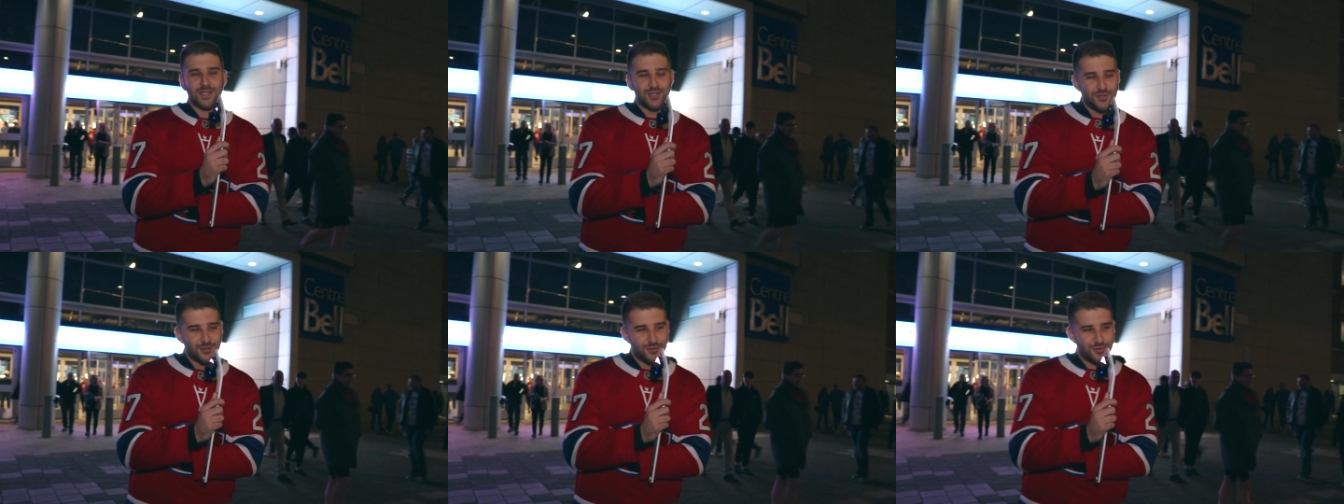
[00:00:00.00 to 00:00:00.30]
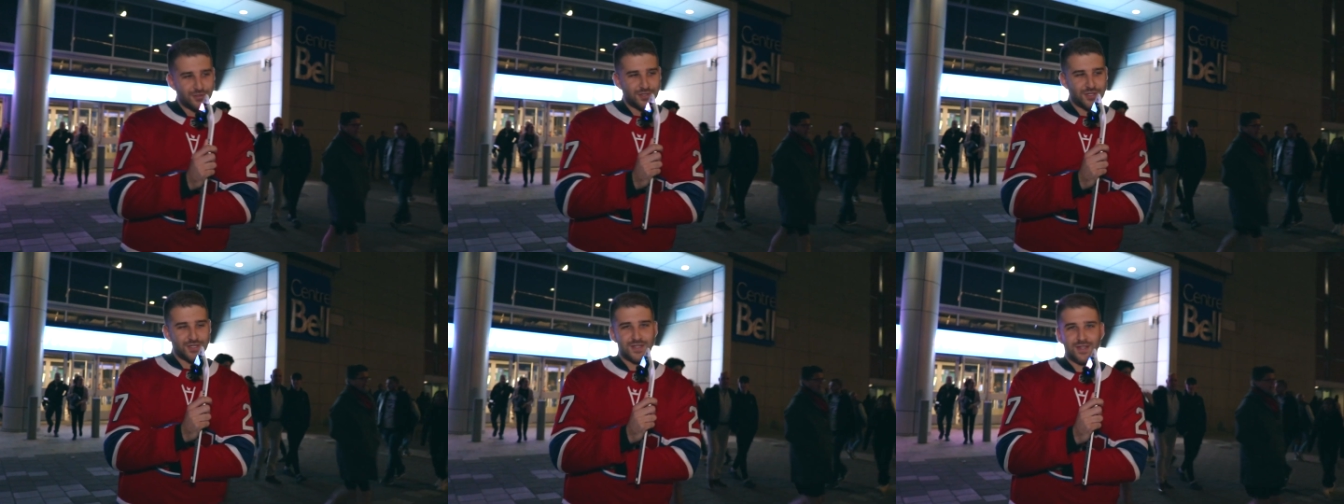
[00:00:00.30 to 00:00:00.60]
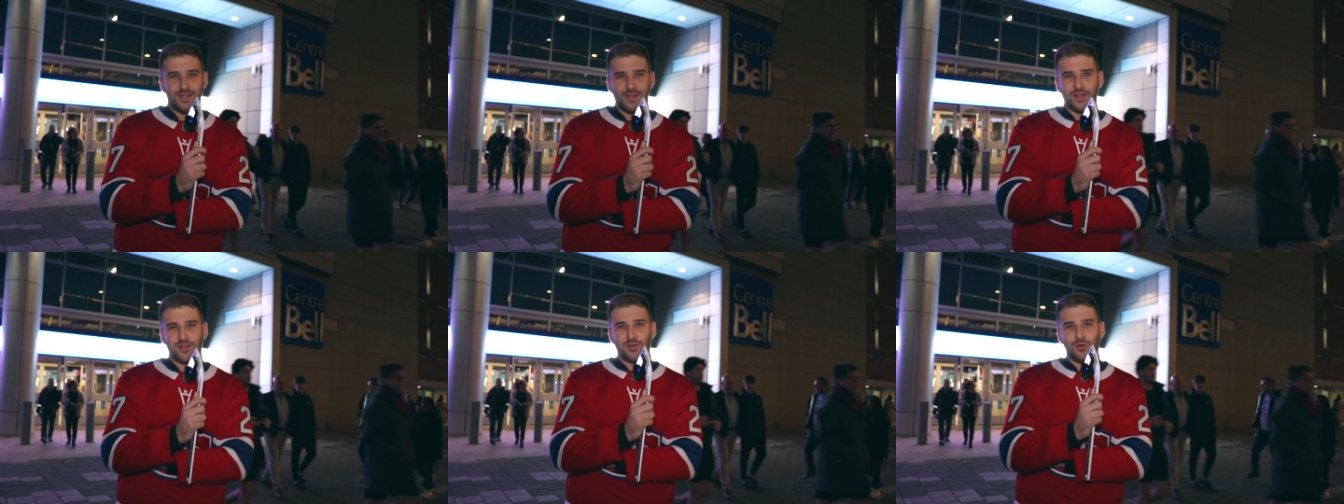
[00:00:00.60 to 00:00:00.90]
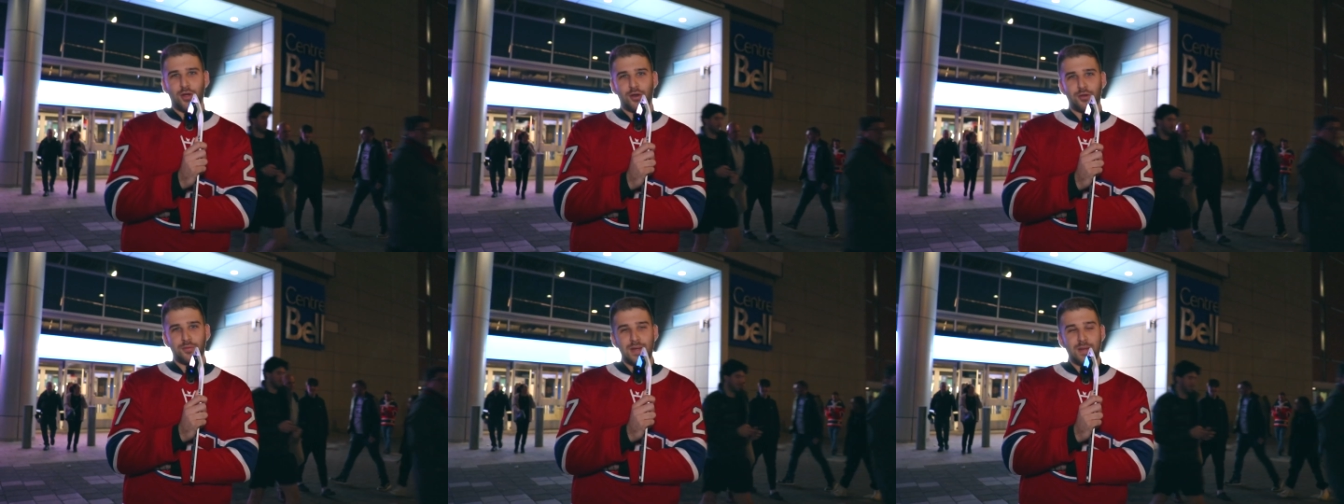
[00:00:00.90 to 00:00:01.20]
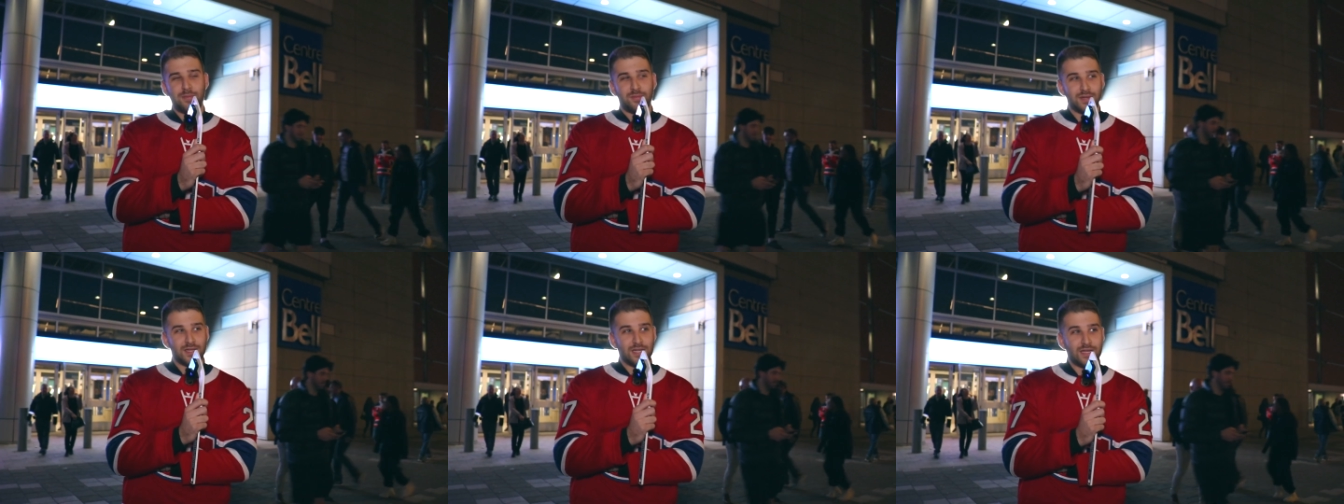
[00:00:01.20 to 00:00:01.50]
lose to the Toronto
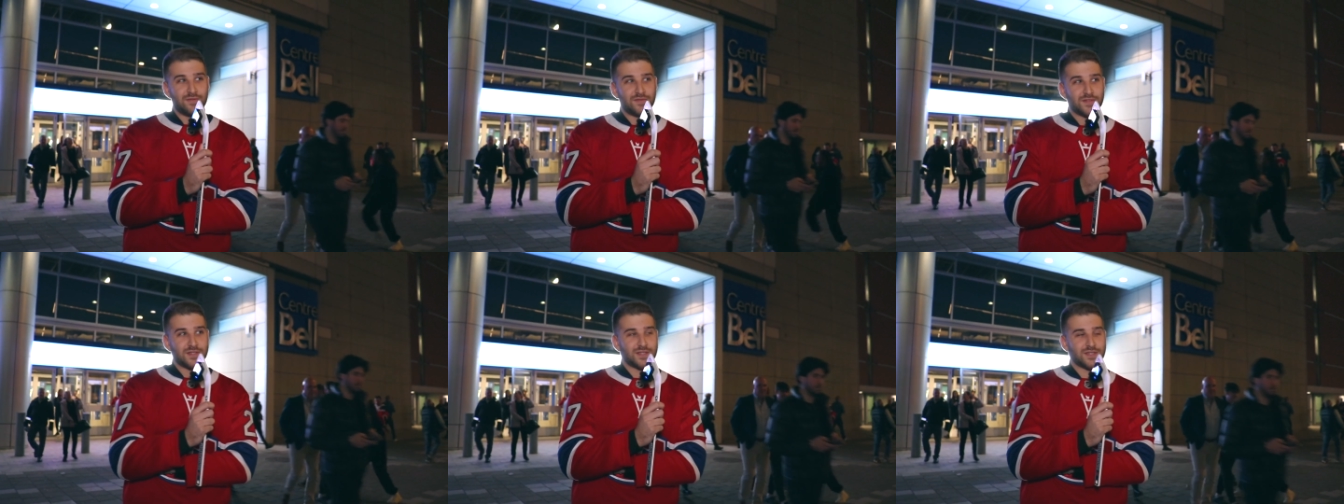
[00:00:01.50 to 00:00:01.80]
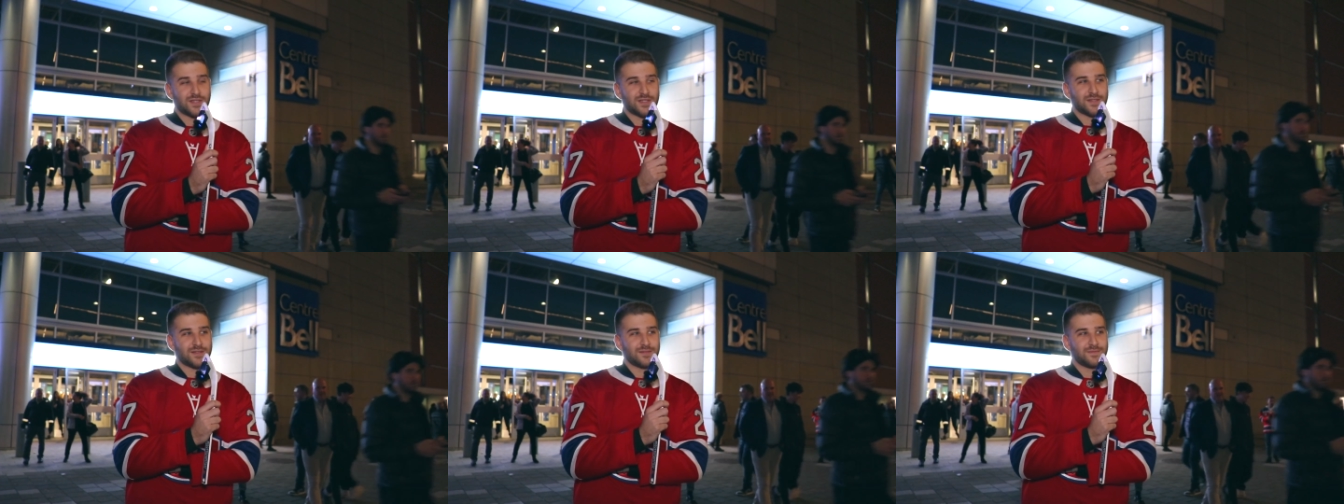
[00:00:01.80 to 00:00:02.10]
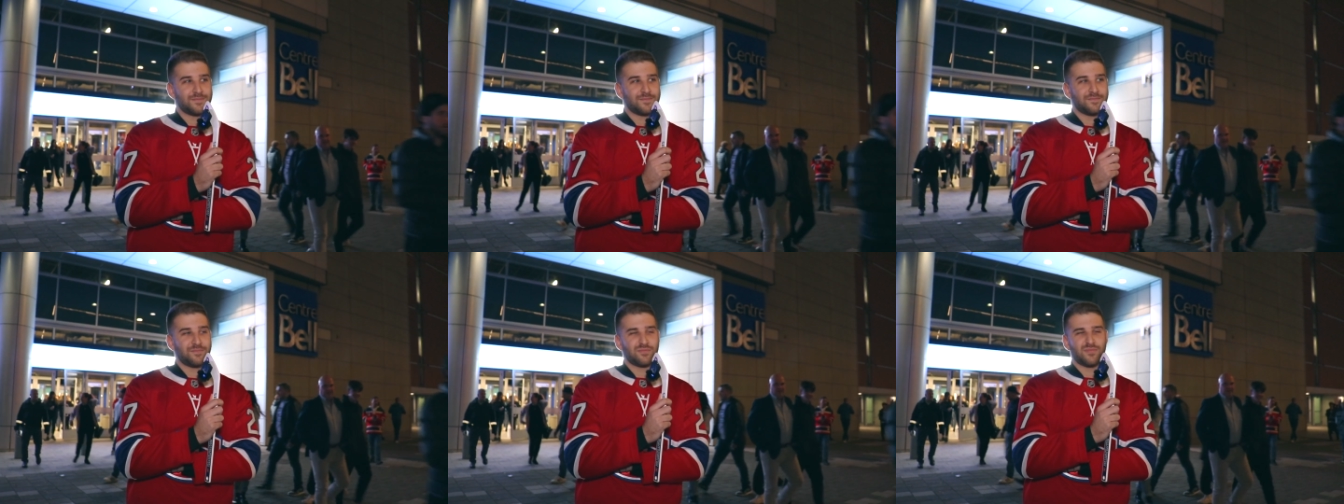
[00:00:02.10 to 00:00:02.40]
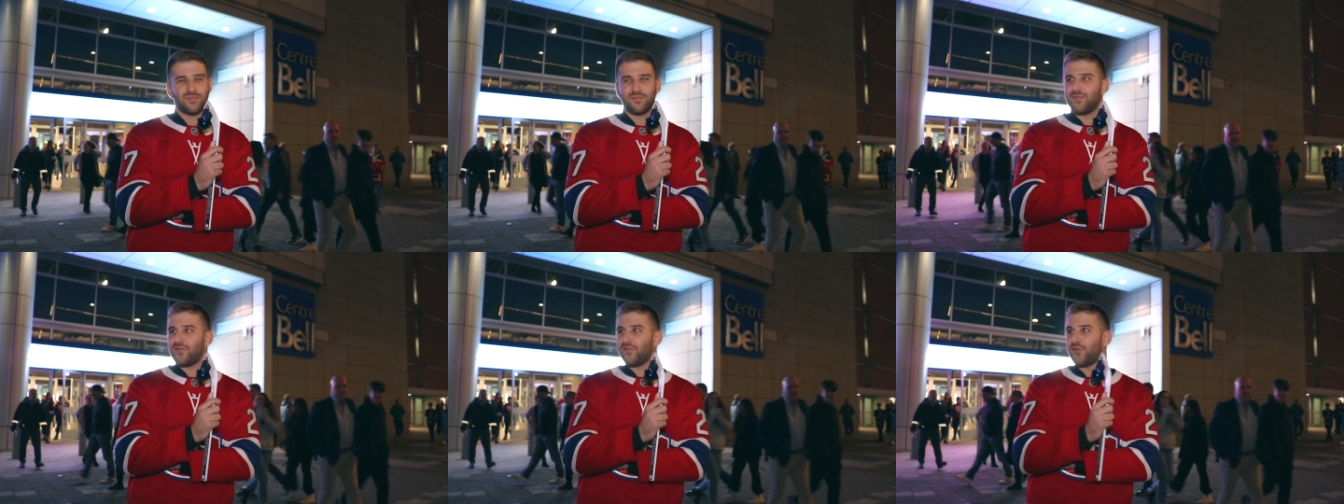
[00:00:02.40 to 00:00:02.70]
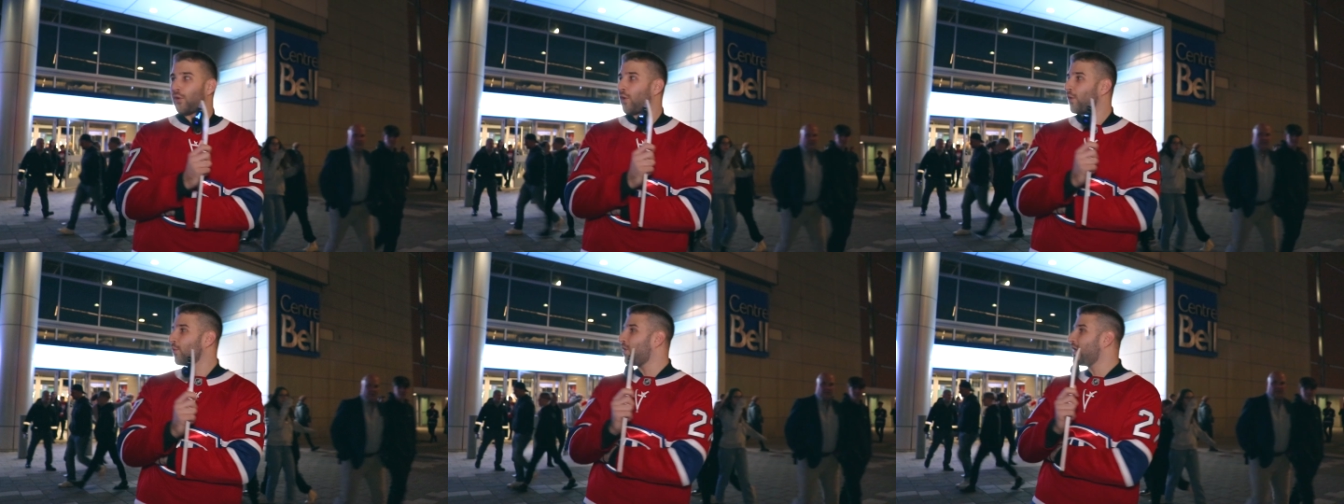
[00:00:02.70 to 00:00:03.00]
Maple Leafs
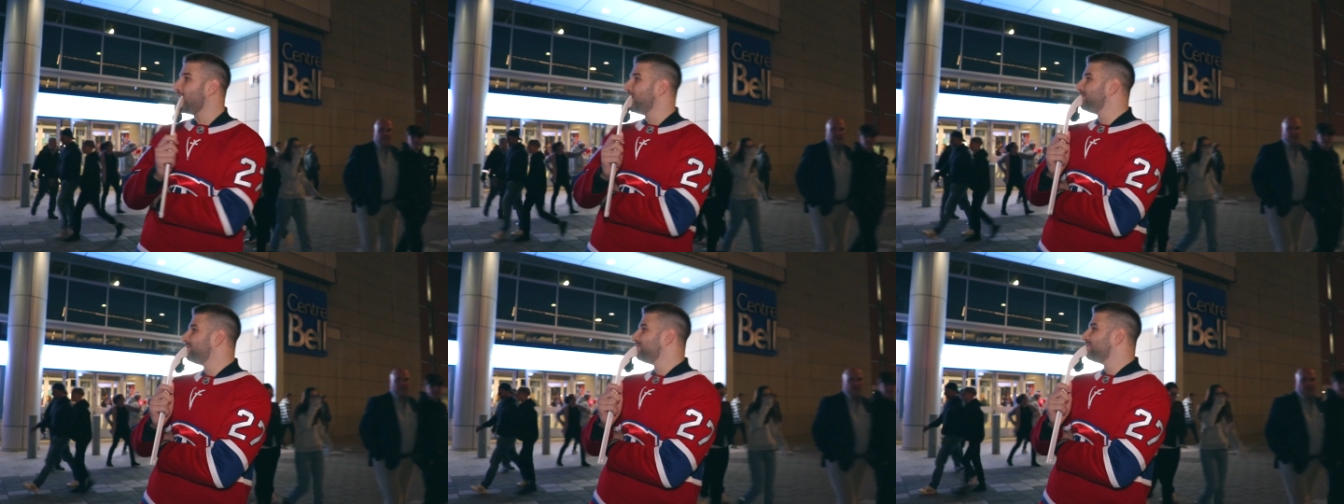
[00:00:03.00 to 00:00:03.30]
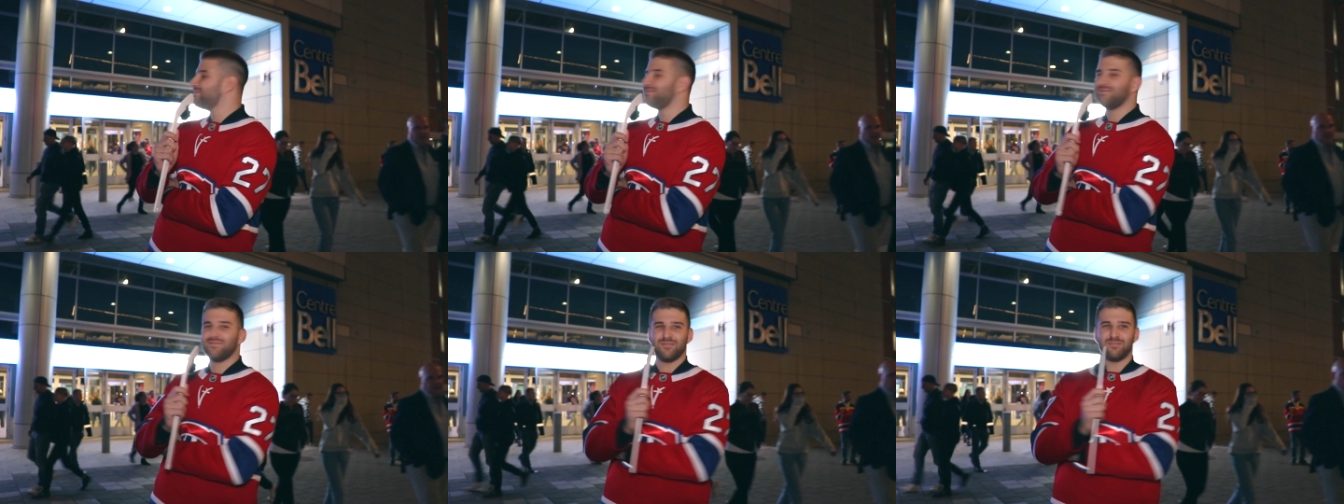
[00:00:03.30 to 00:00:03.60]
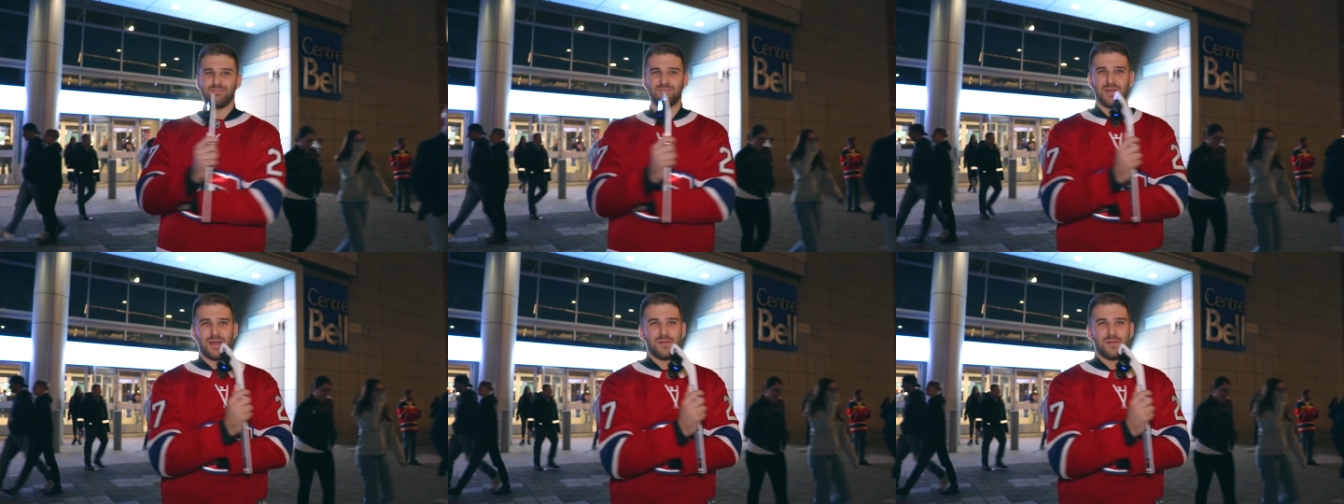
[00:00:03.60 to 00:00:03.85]
4-1,